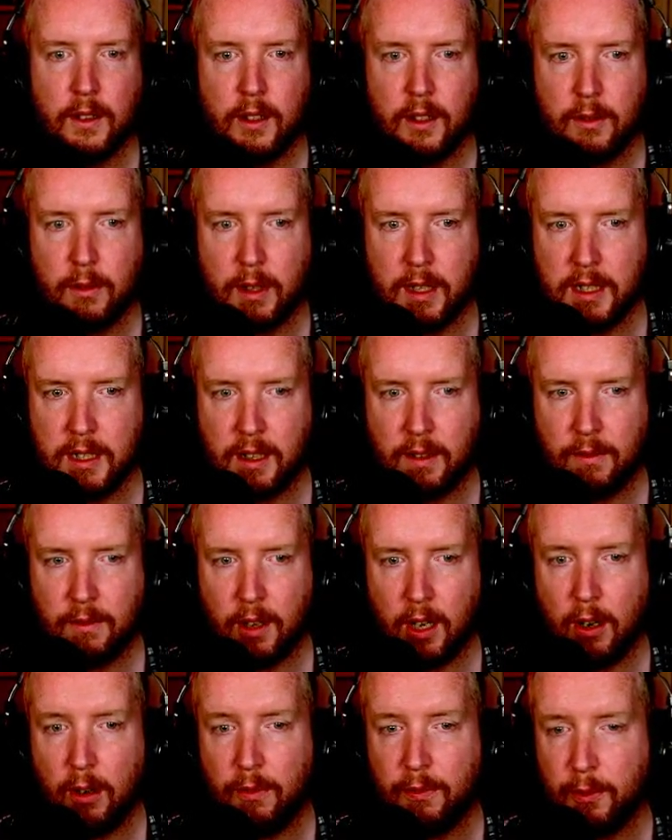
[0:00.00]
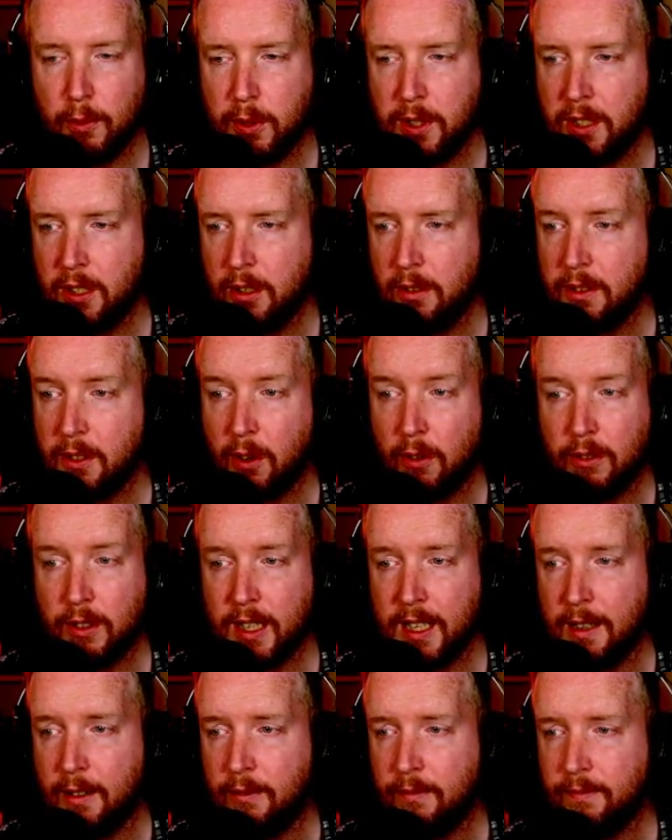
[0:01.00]
27. Oh, 42. It's gone
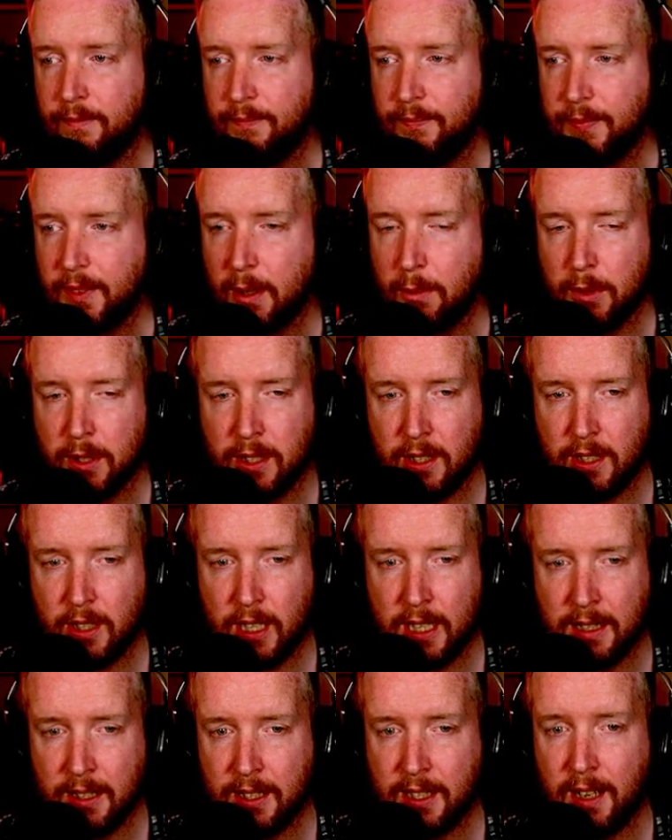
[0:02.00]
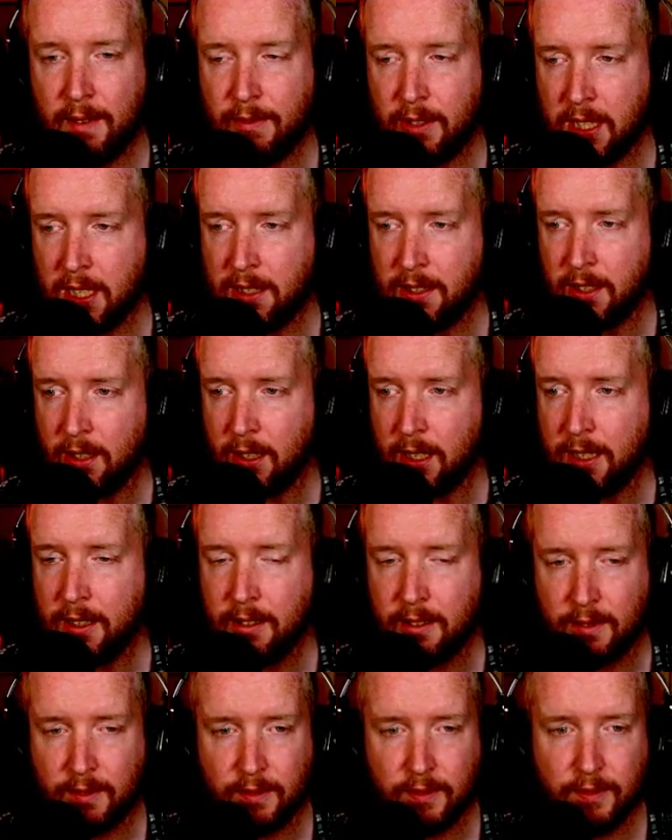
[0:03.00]
down. It was in the 70s earlier.
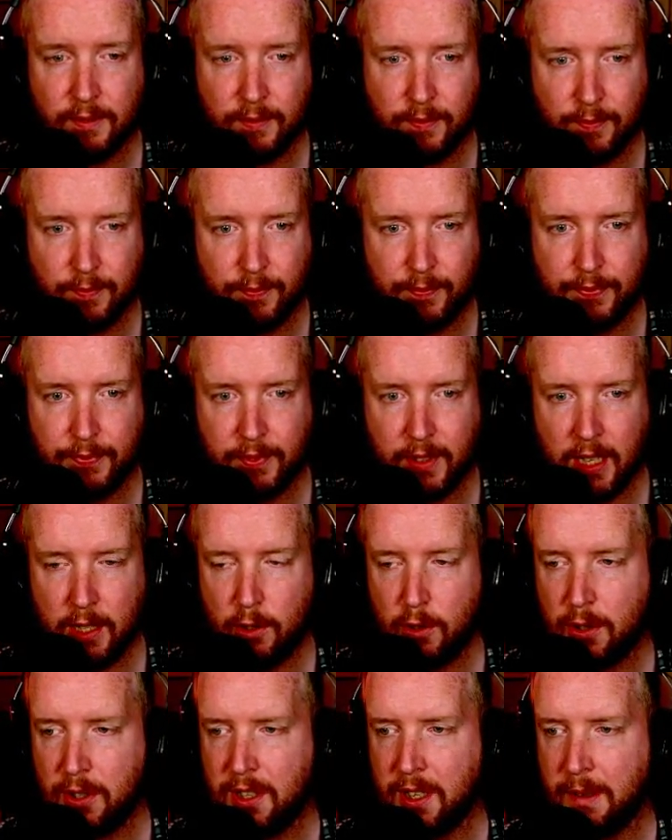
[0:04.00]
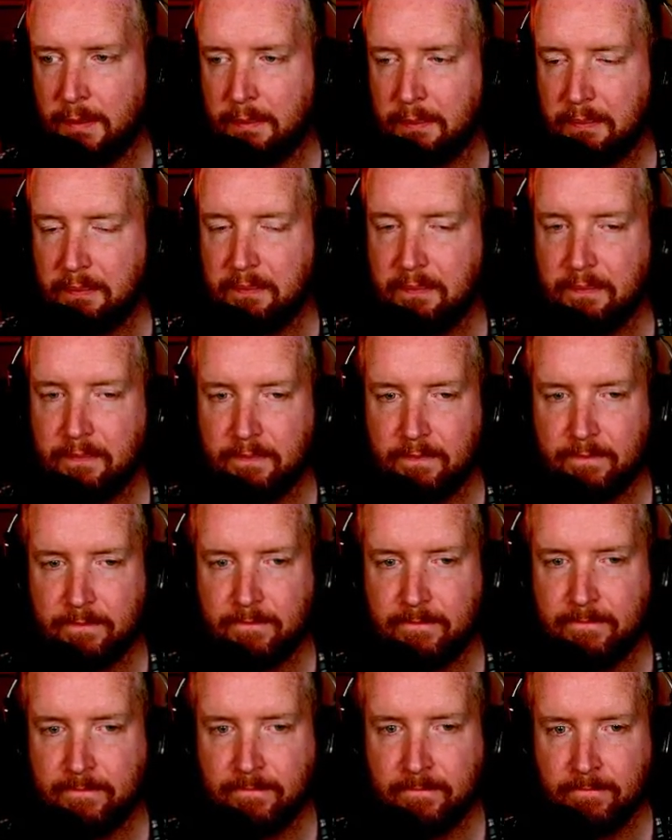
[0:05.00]
Interesting.
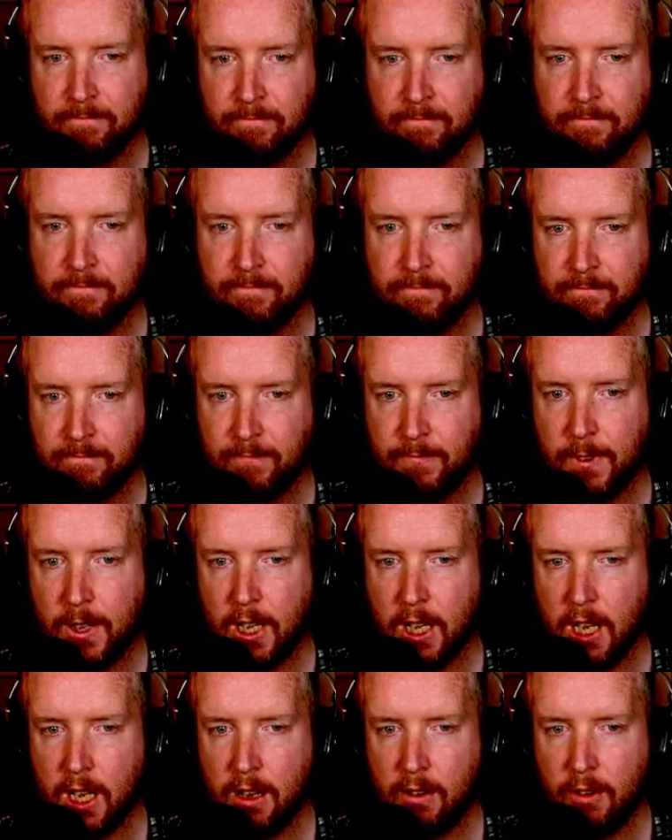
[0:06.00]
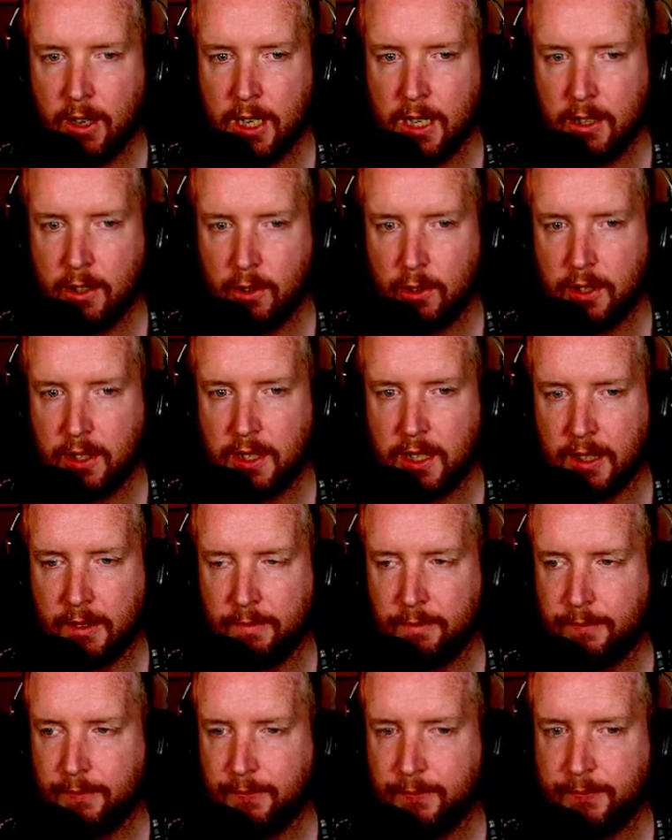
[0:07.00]
Very interesting.
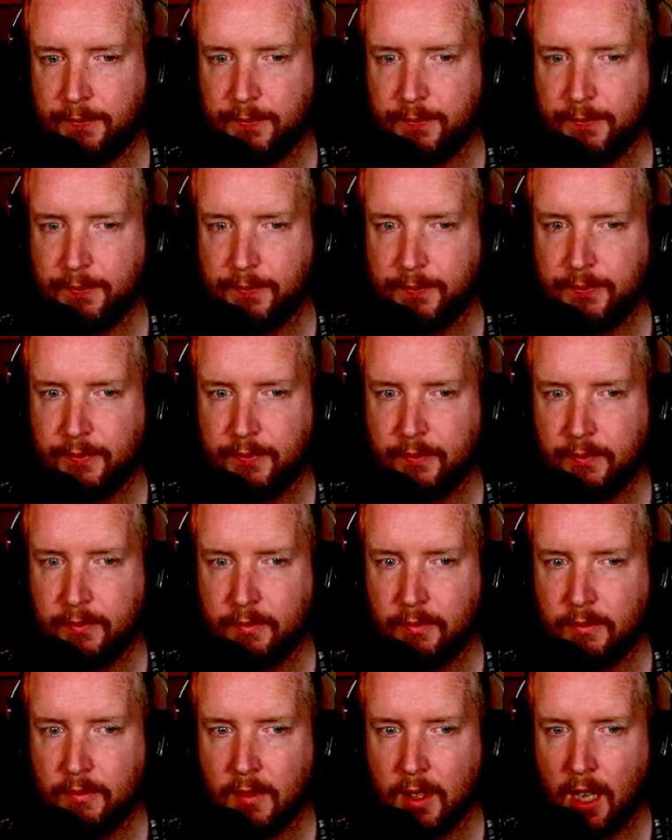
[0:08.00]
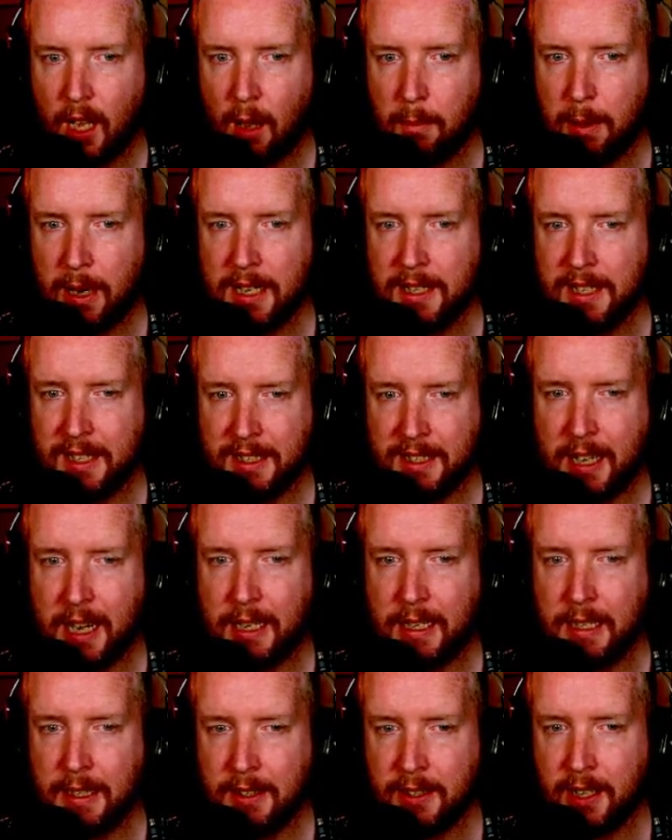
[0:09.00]
I bet it's
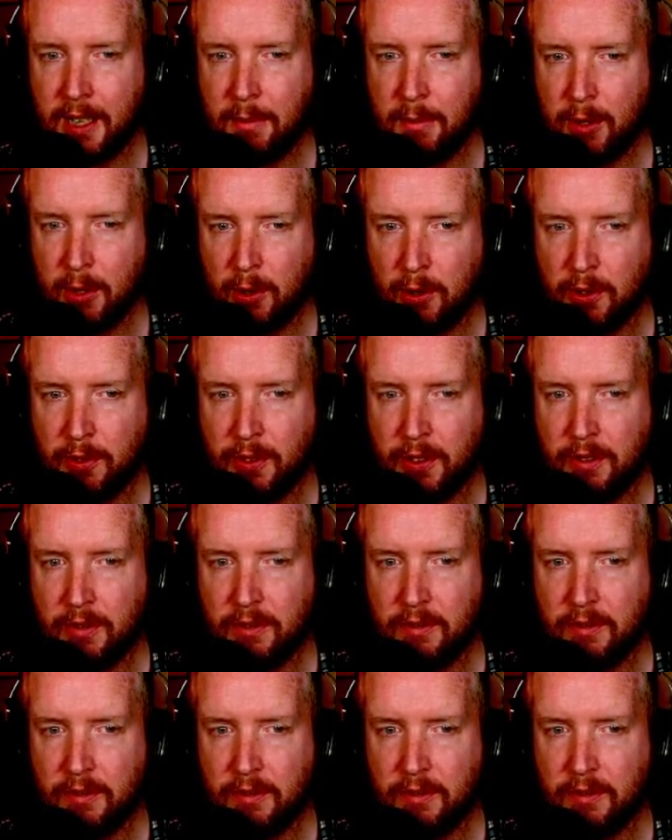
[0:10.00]
exactly the same as Oxford.